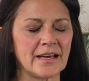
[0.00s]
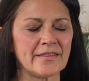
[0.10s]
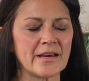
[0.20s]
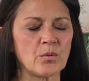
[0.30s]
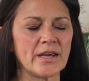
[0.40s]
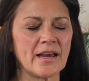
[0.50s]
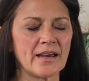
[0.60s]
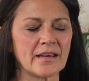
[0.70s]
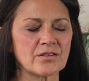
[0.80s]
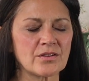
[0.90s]
and that we
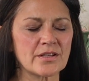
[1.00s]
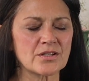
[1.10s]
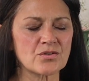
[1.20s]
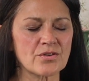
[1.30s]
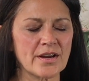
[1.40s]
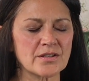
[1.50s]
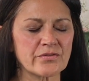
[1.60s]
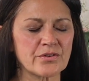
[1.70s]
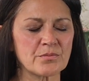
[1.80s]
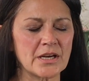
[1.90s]
handle this
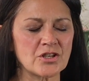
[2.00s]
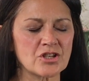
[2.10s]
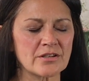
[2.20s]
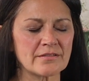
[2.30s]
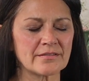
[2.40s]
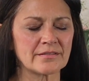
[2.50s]
transformation